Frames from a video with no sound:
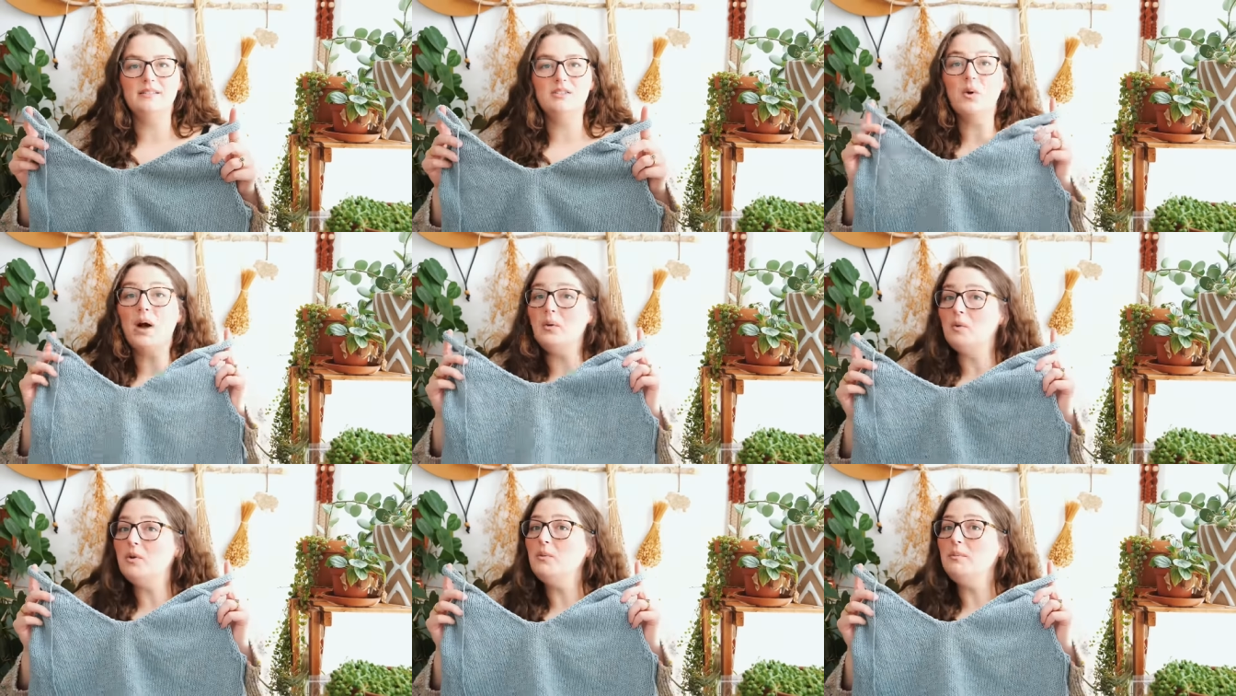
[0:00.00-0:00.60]
So I
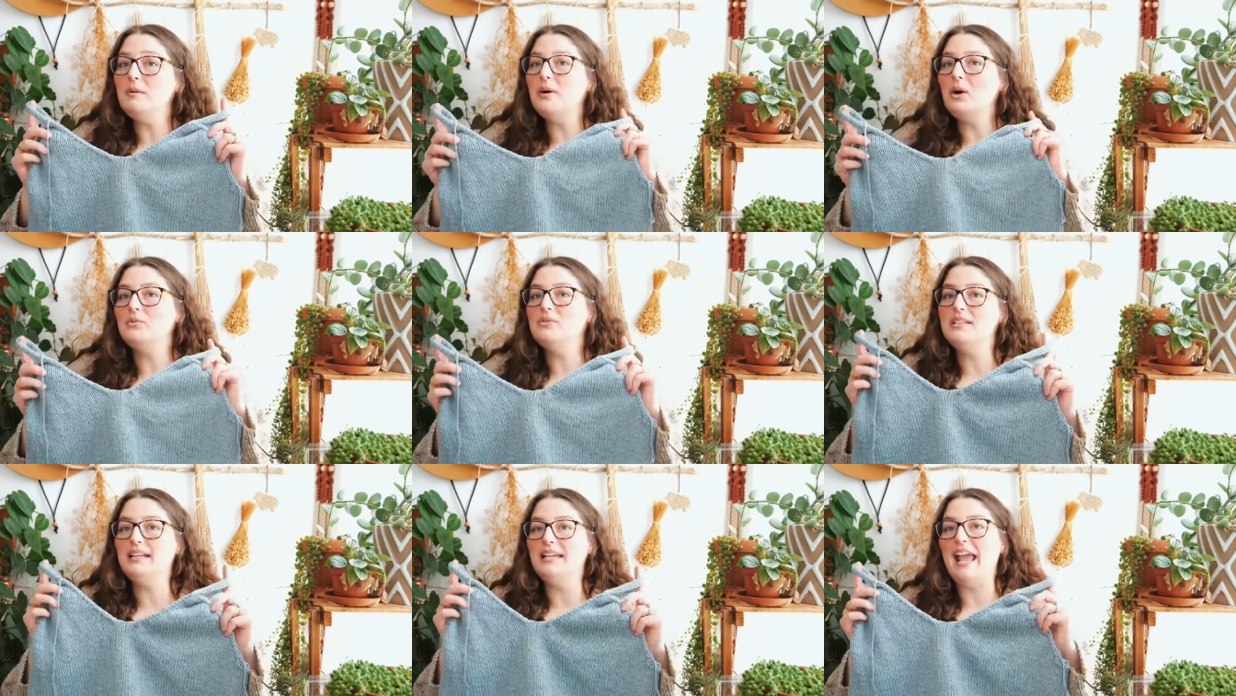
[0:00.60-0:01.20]
will be
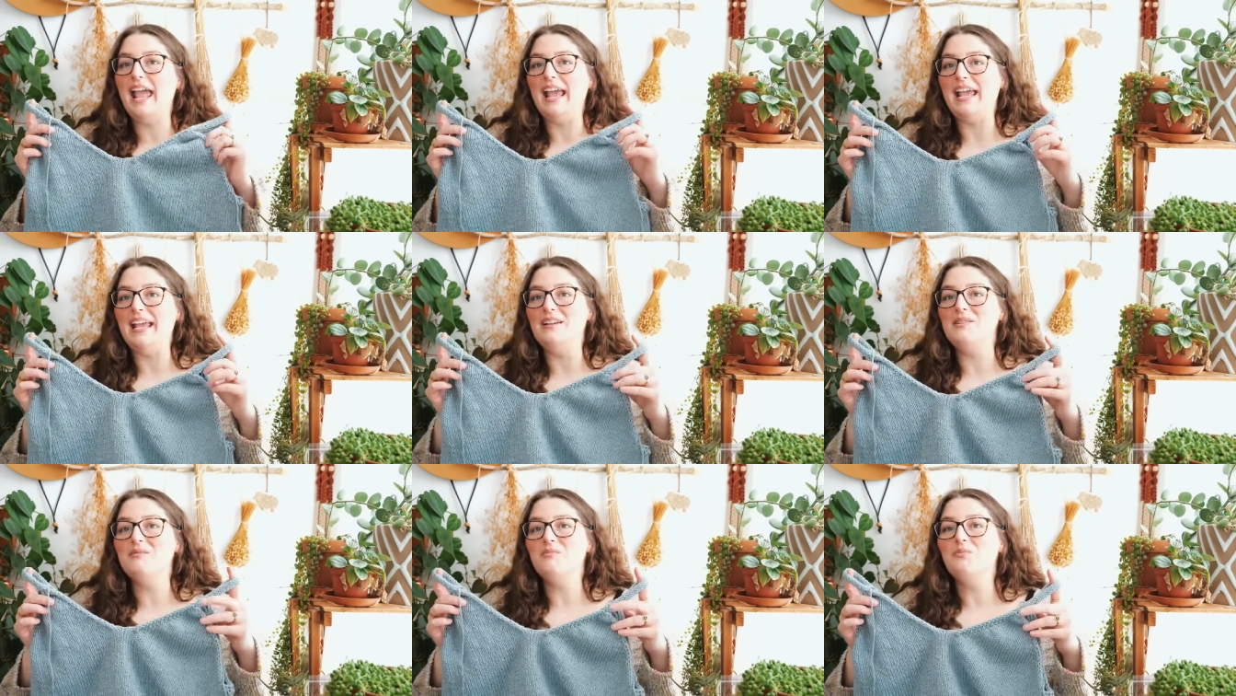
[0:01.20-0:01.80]
posting
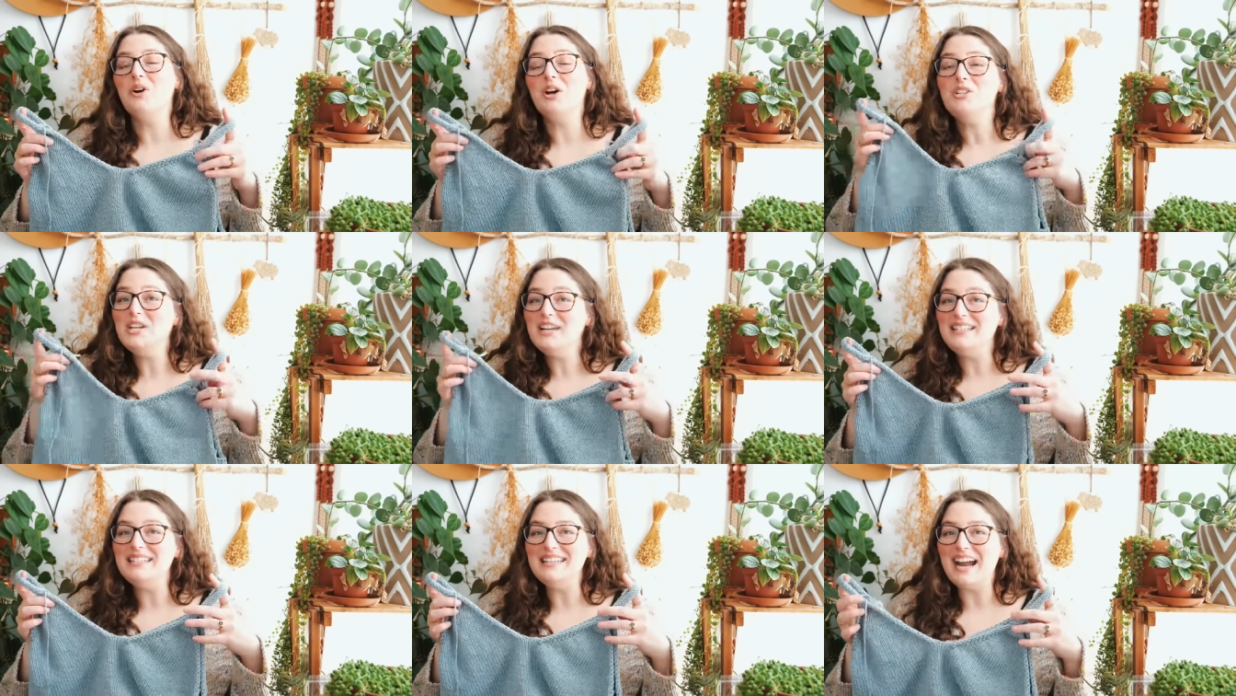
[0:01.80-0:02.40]
a
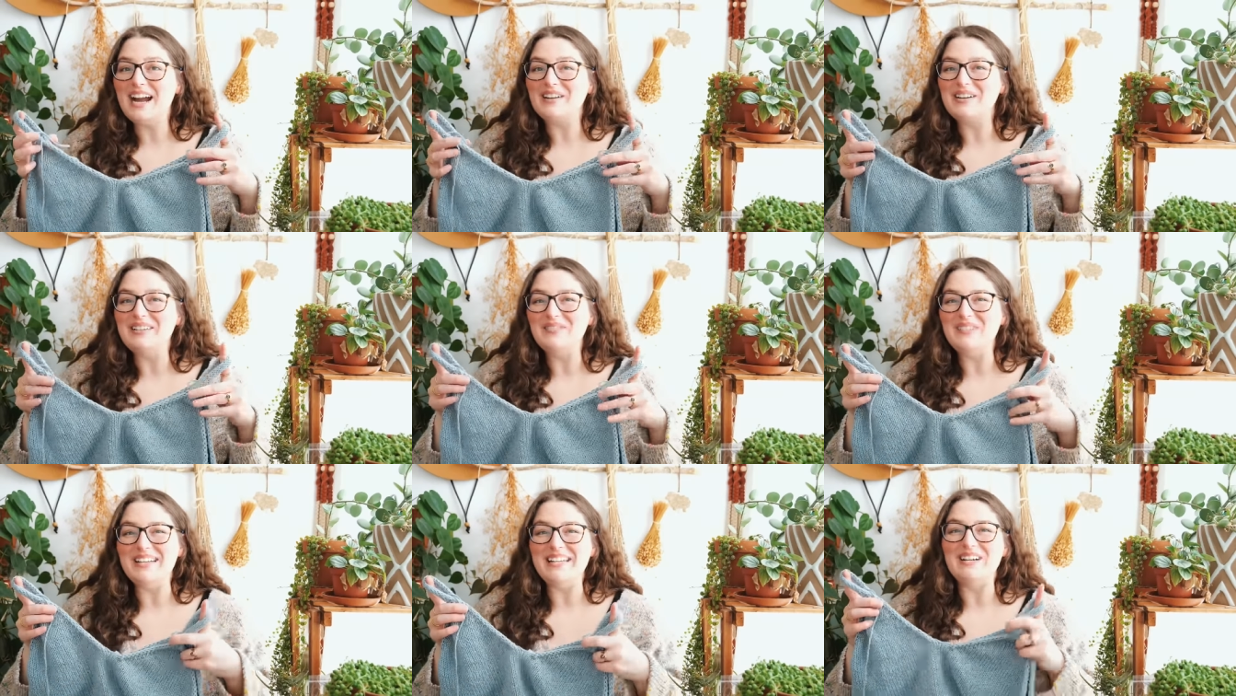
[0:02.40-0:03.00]
project diary
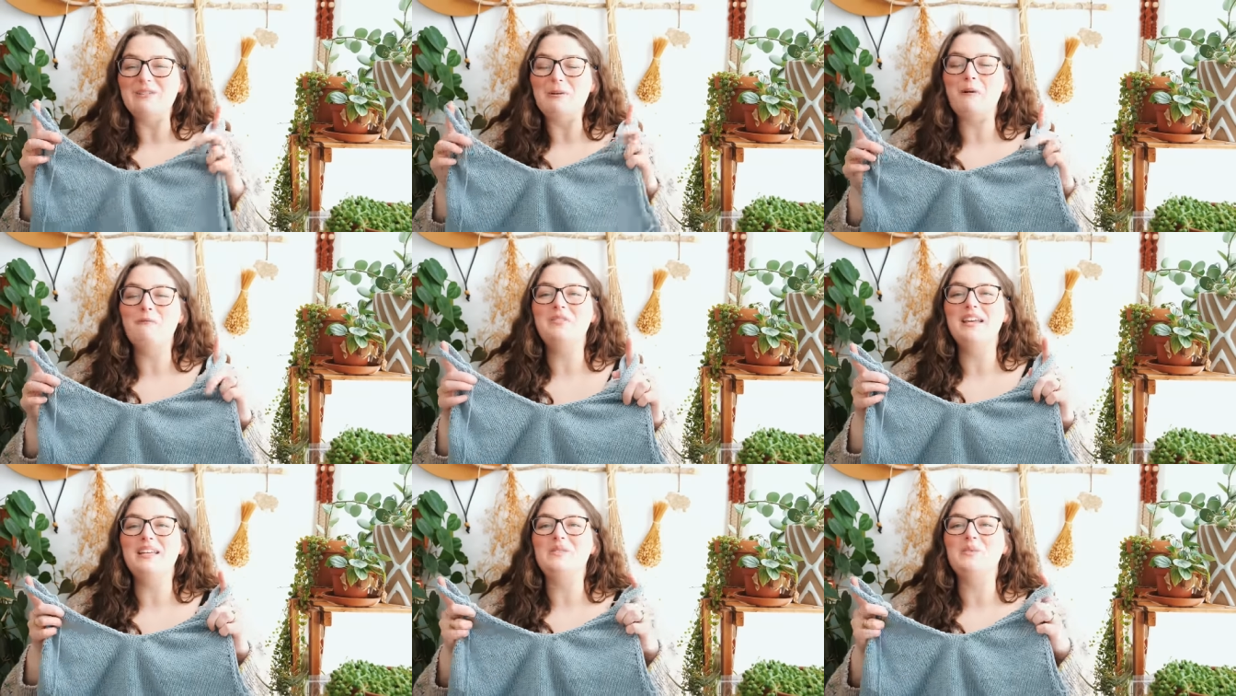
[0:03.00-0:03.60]
video
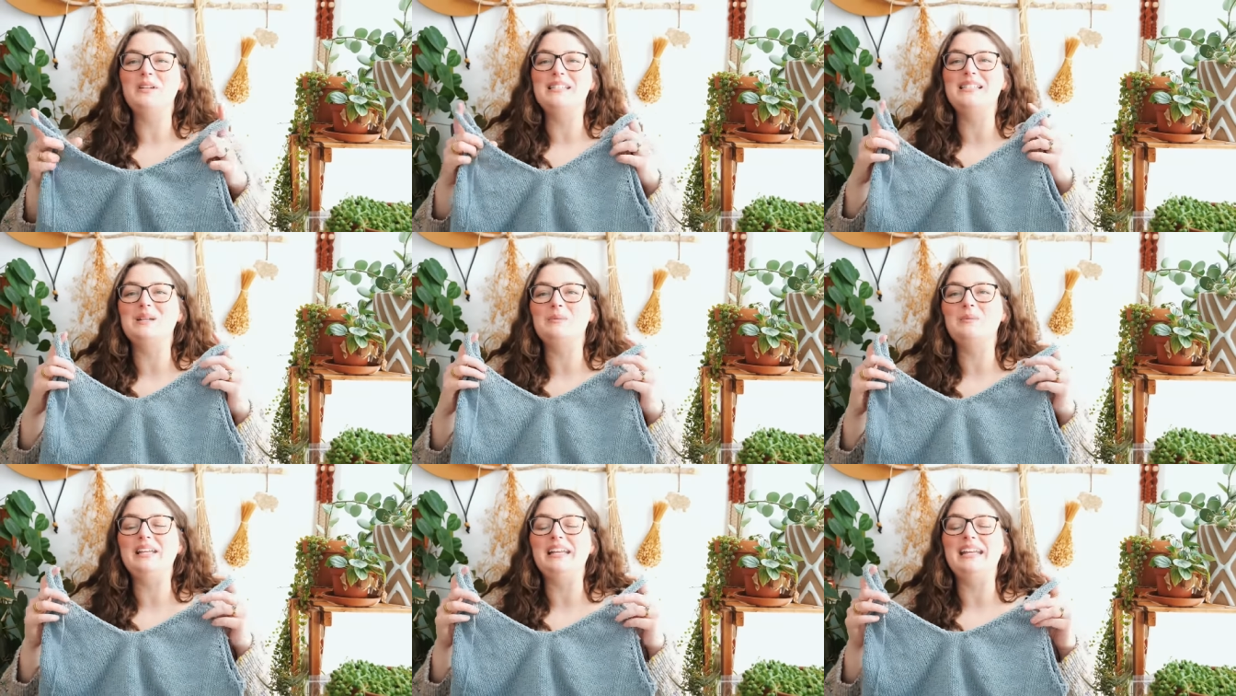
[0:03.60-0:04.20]
of this when it's
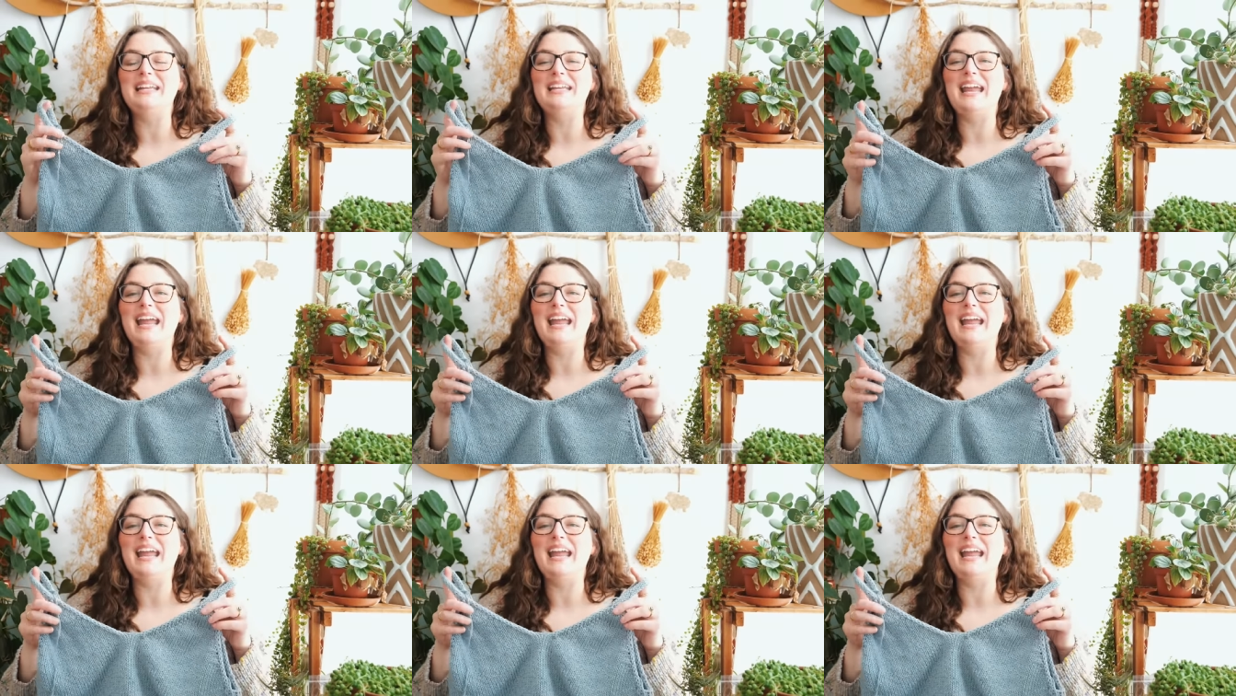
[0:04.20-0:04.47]
completed.